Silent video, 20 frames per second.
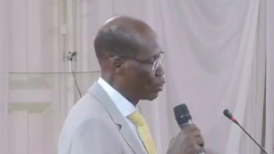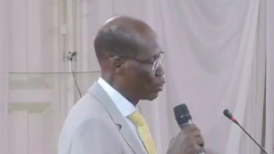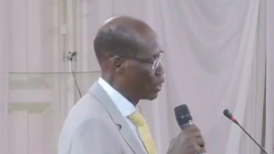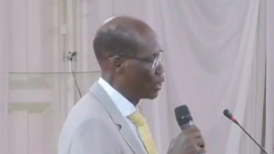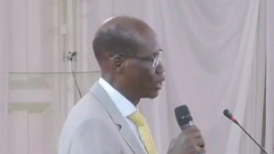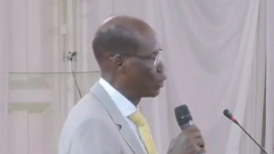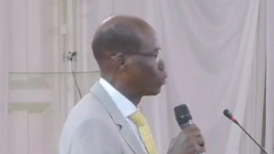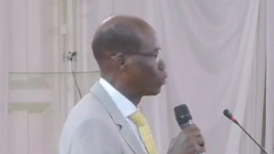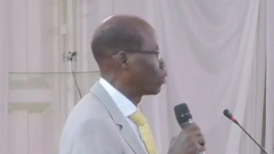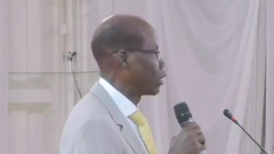
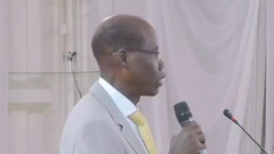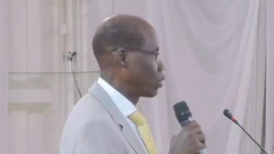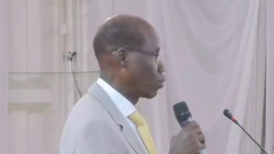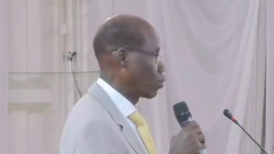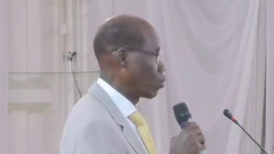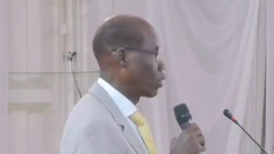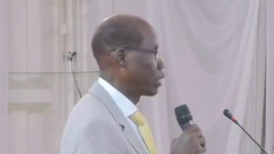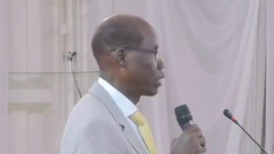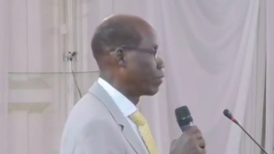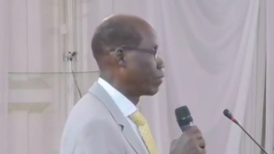
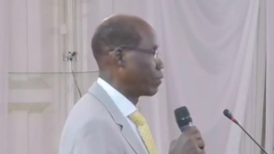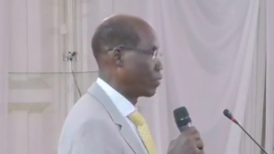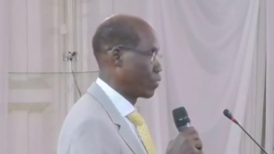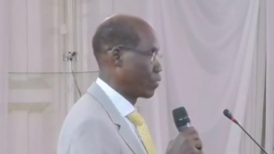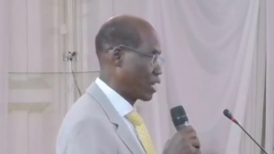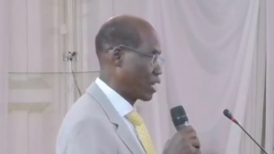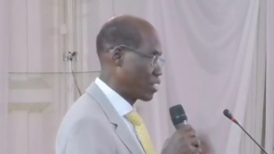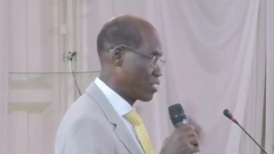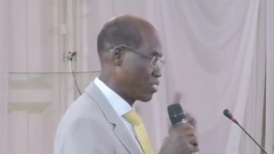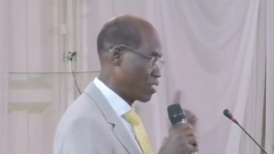2021.
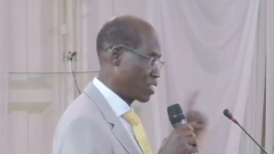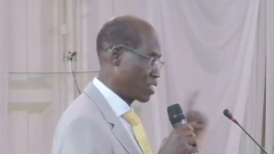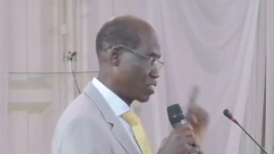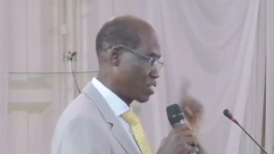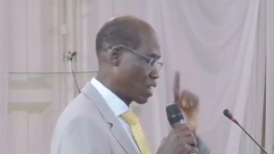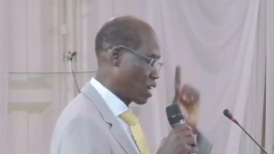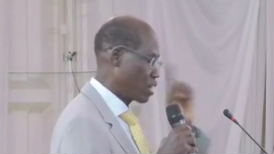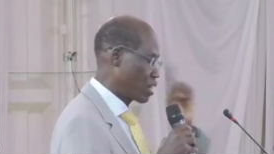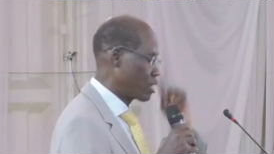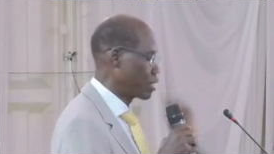That's
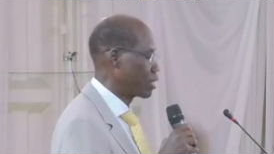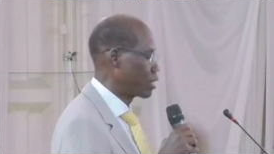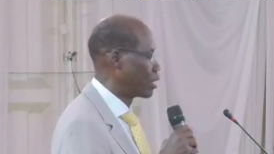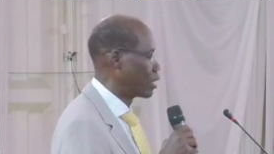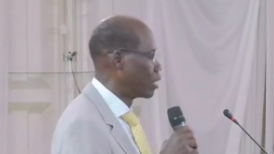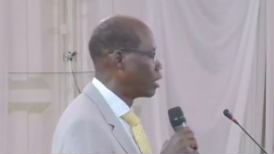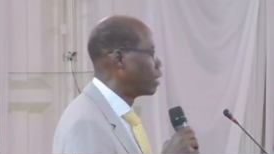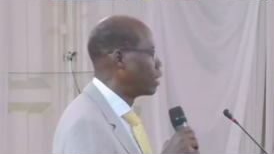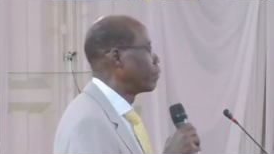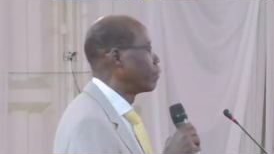600
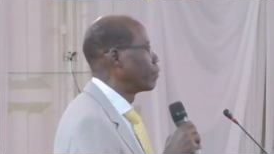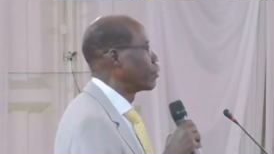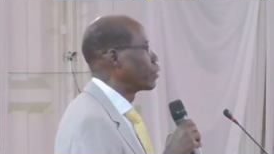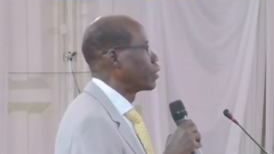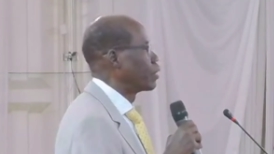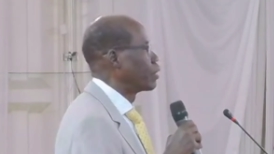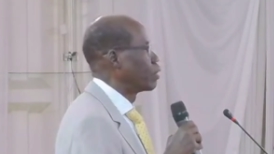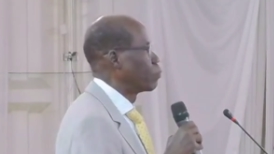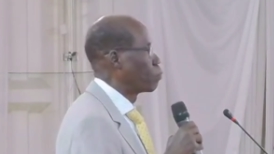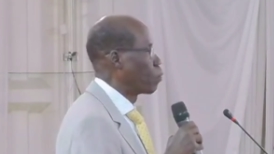
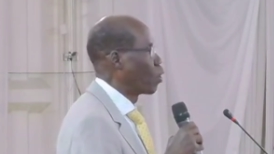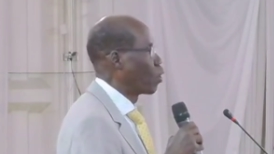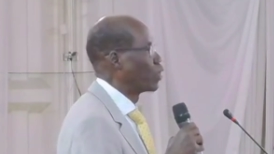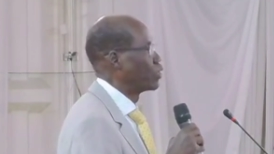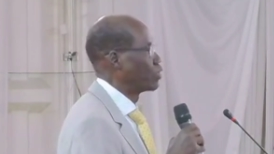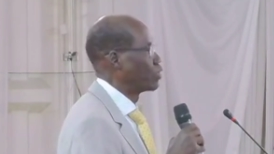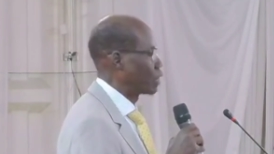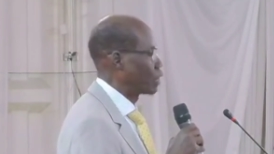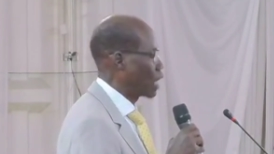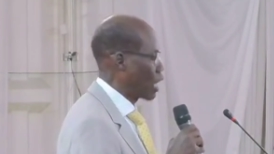
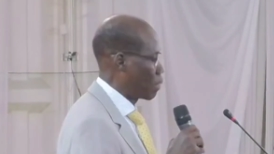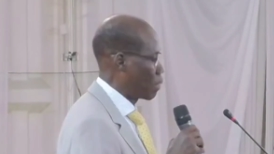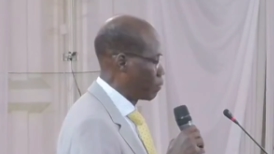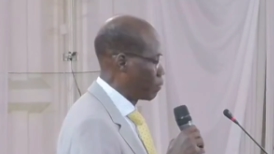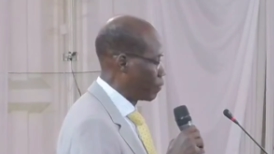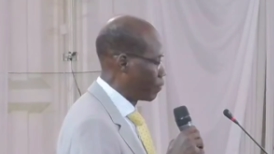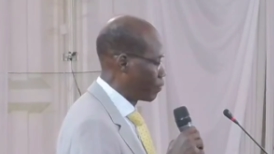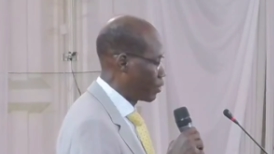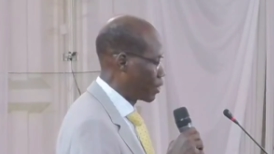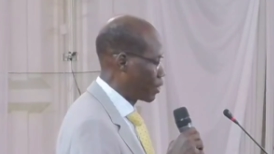points up
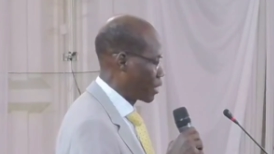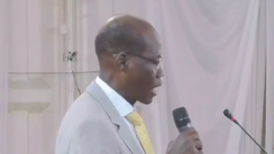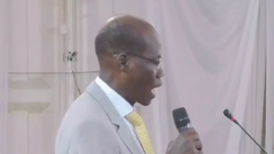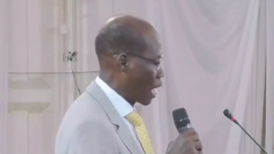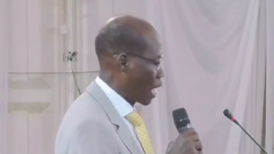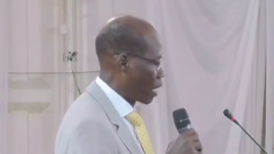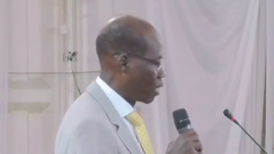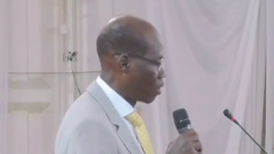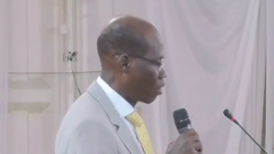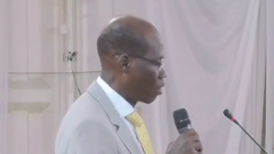the rank
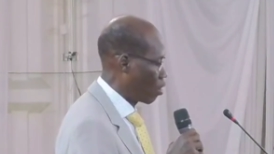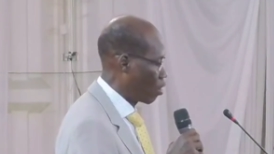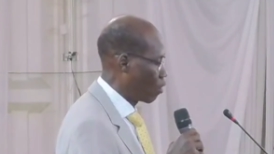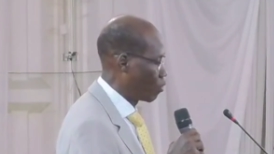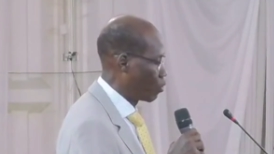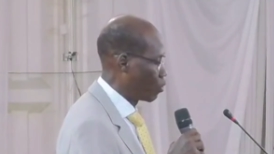of